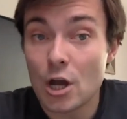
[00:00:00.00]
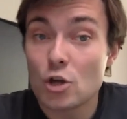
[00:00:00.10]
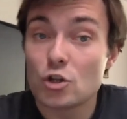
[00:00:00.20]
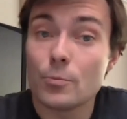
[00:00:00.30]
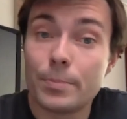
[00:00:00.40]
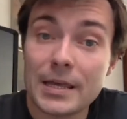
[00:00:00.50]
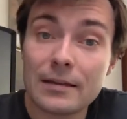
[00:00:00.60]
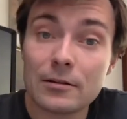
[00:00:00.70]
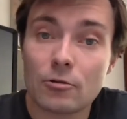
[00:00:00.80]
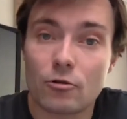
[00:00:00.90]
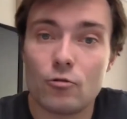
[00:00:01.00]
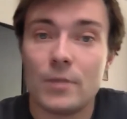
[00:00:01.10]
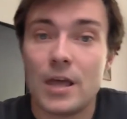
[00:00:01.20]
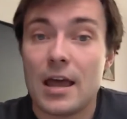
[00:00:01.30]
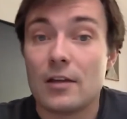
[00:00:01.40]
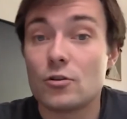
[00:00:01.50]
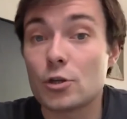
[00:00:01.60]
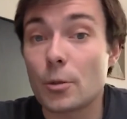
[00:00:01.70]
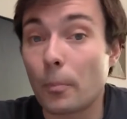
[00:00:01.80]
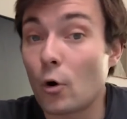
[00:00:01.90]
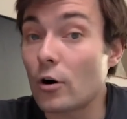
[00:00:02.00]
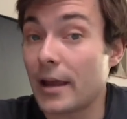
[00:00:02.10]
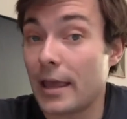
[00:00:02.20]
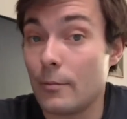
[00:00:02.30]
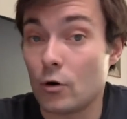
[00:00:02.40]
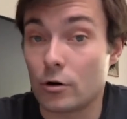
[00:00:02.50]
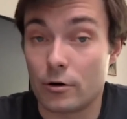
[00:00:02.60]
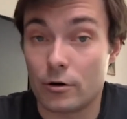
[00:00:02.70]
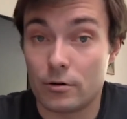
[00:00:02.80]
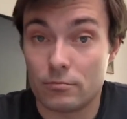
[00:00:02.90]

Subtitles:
to be in the room to support him or her